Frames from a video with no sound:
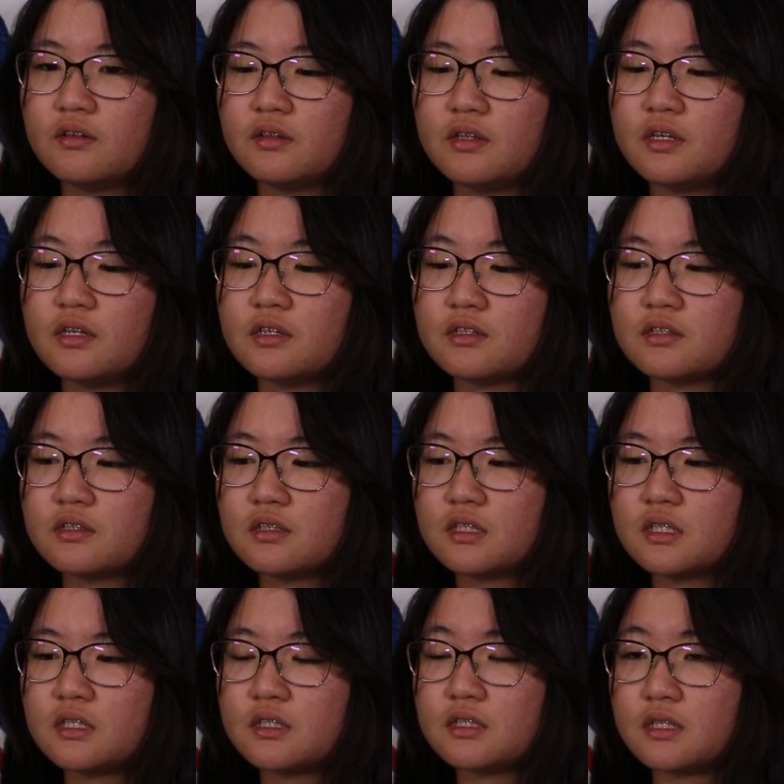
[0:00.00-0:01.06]
this
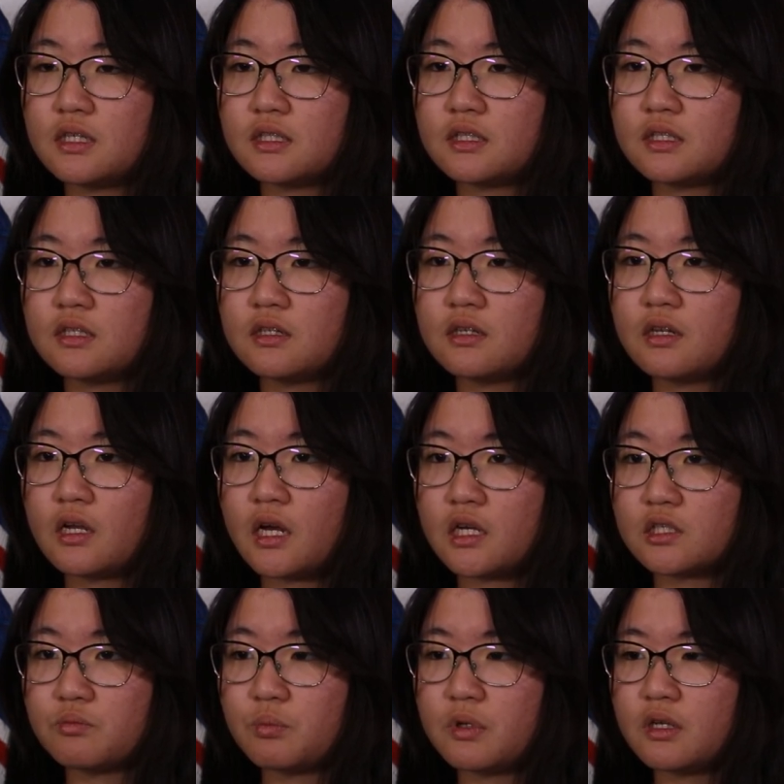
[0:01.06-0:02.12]
season
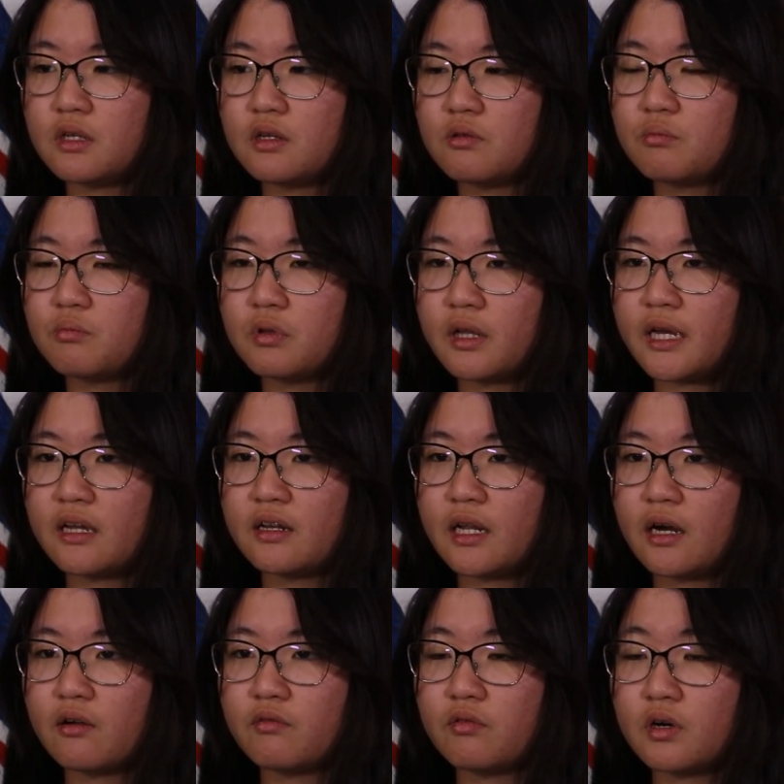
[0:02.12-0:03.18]
has been planned
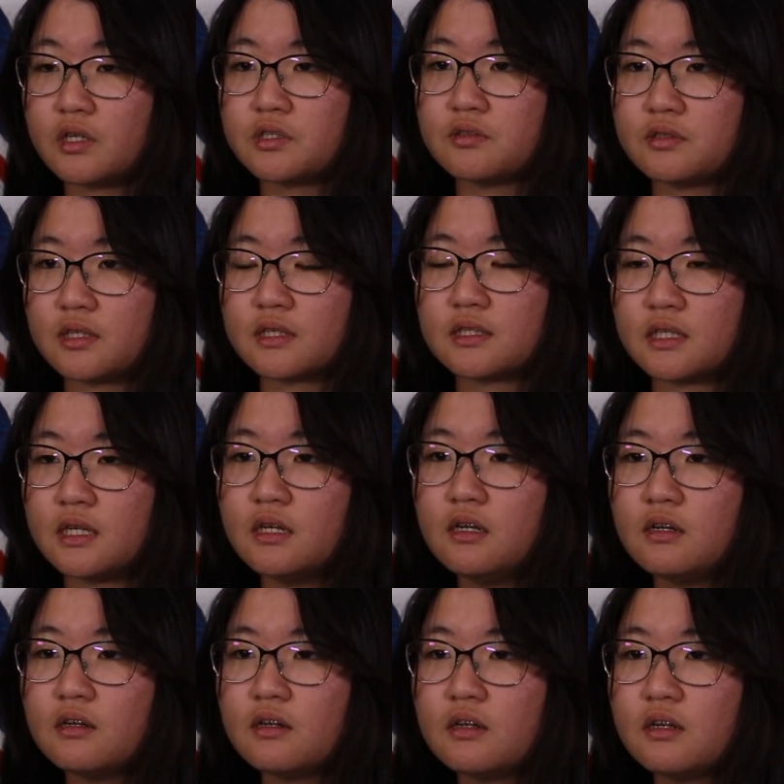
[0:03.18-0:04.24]
out for us to succeed.